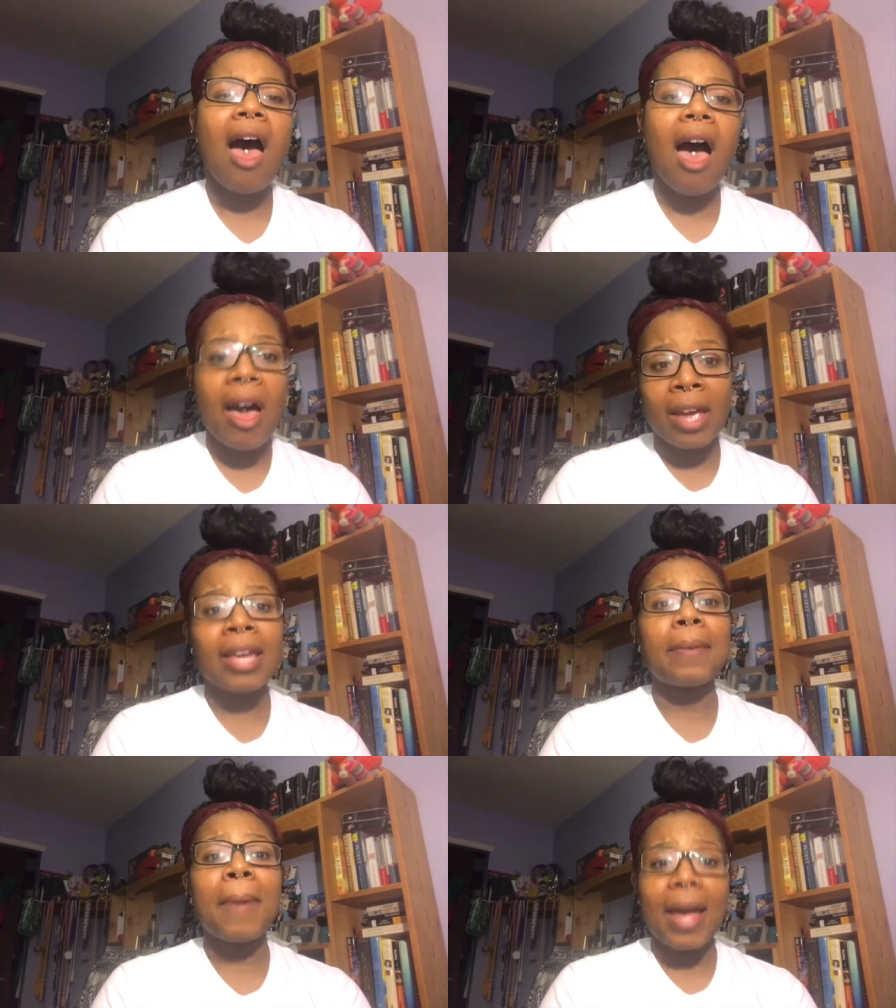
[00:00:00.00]

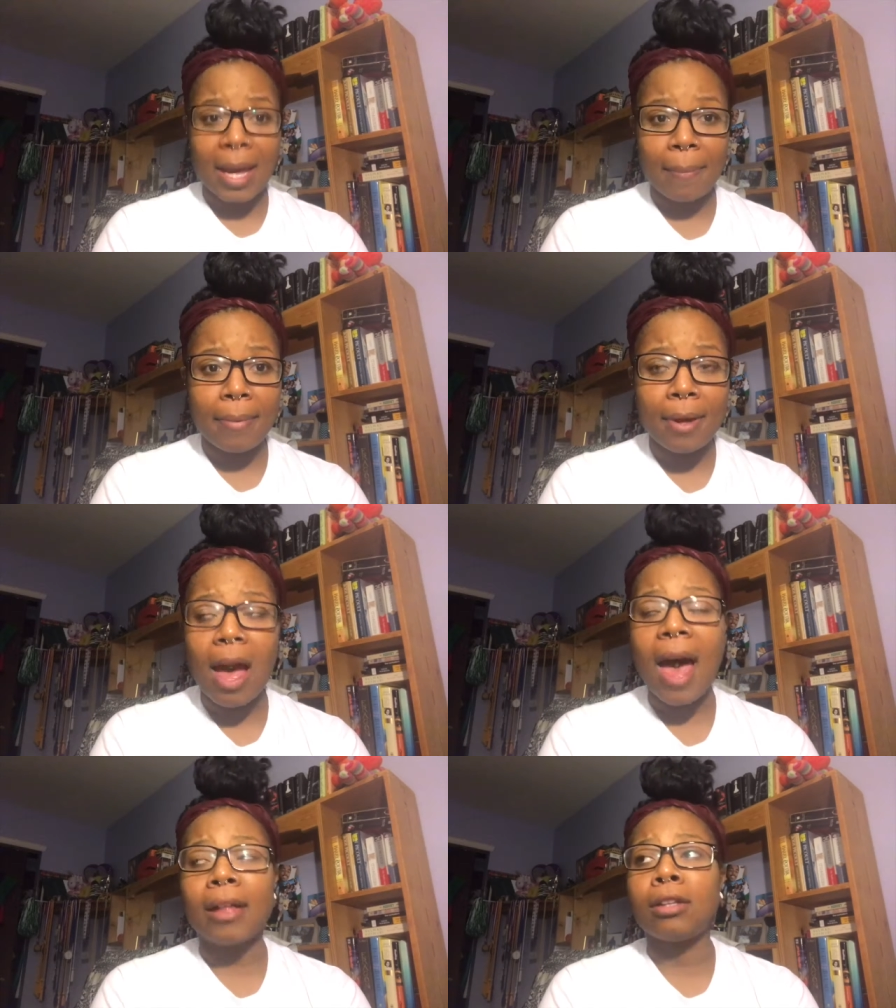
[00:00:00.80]
I am hype.
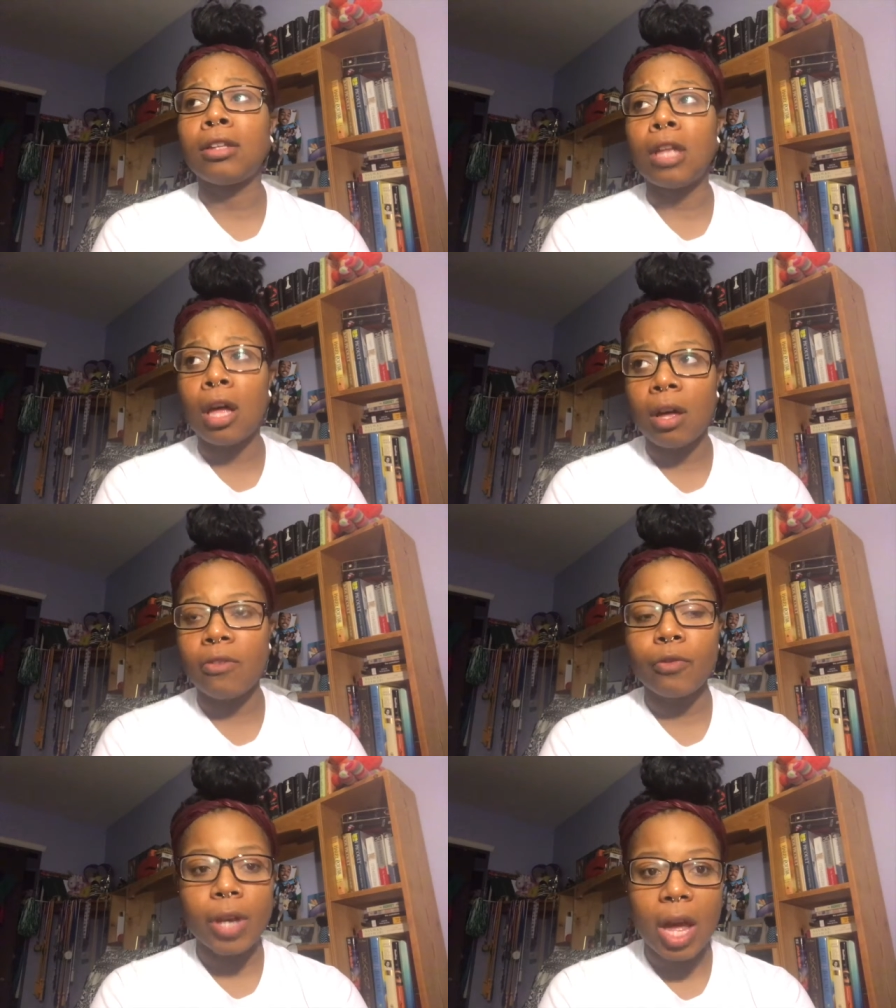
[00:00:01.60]
I
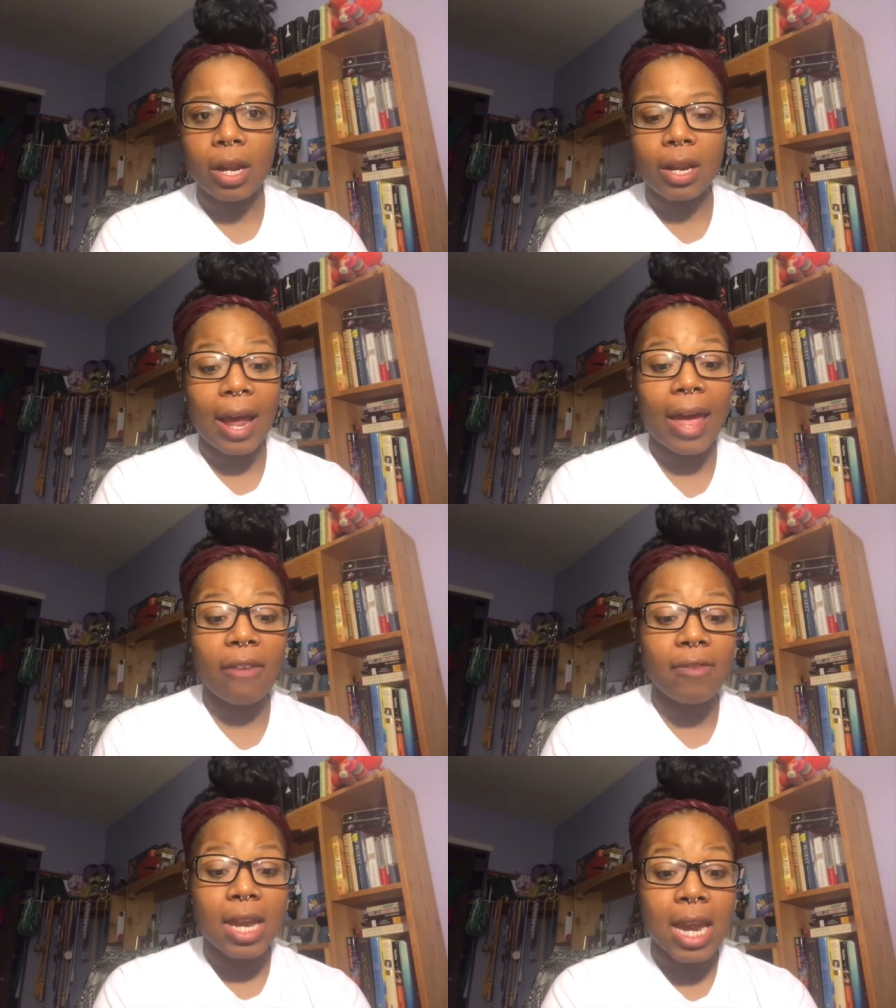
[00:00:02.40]
love Rihanna, and I
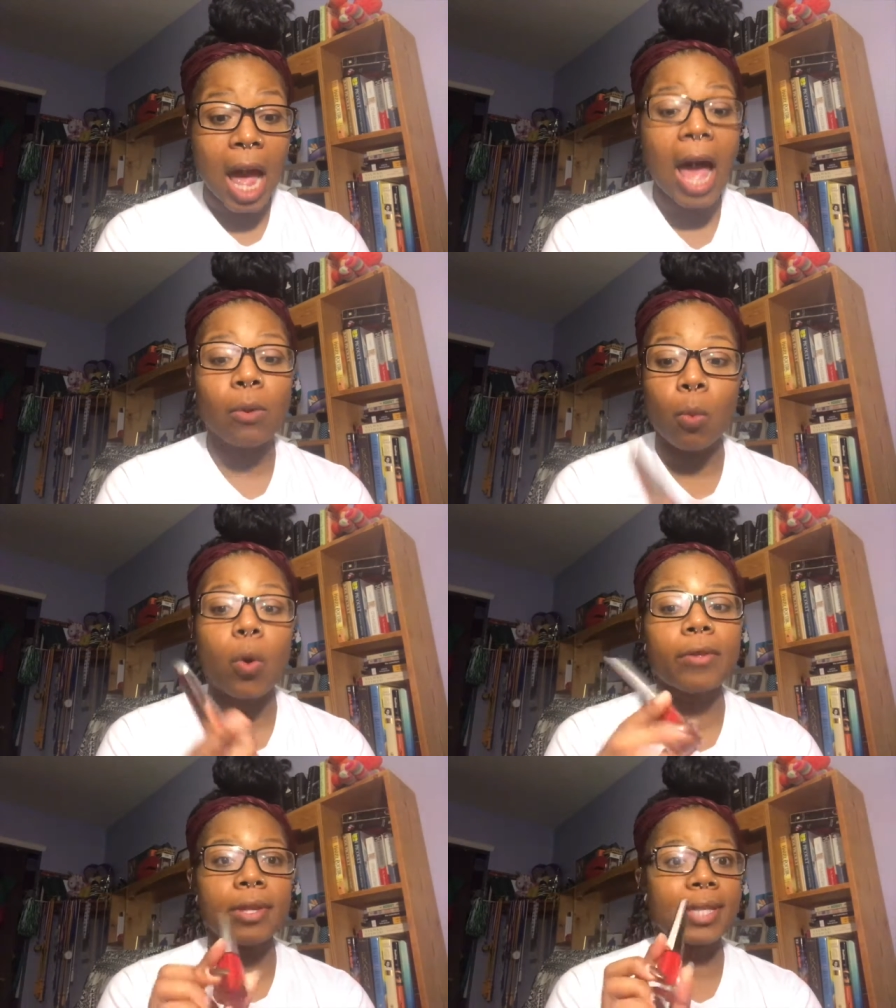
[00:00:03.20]
have not
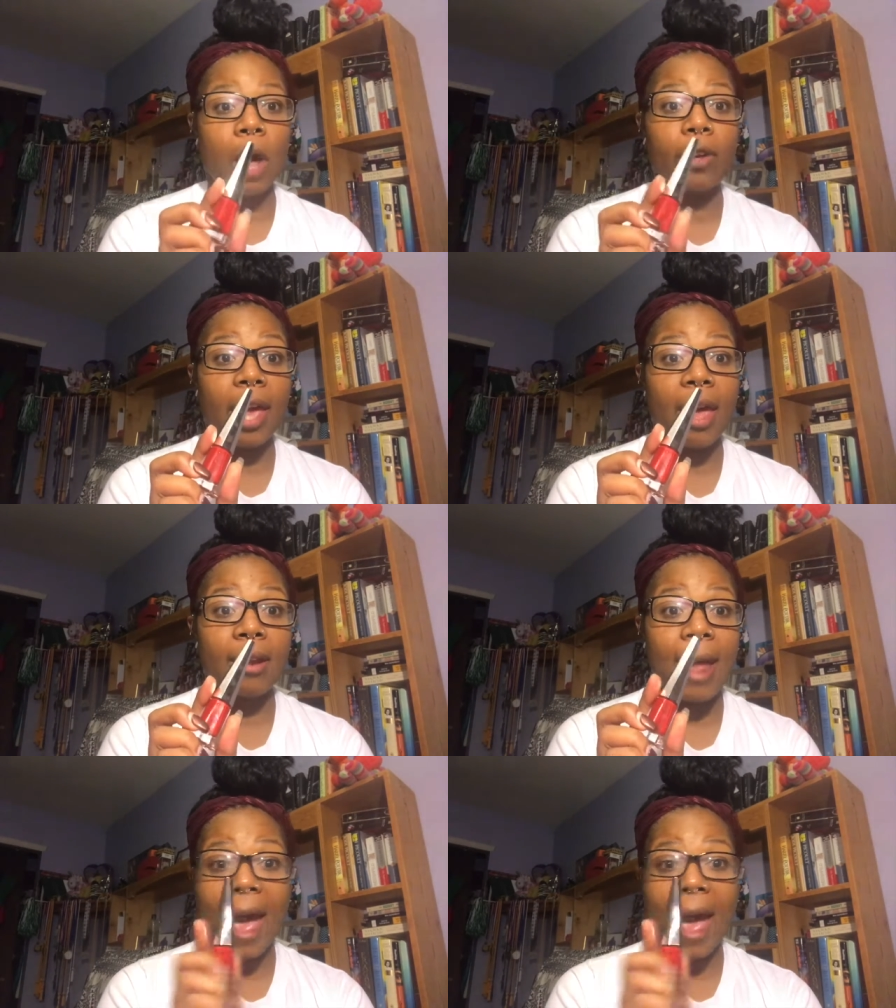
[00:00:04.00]
worn this out yet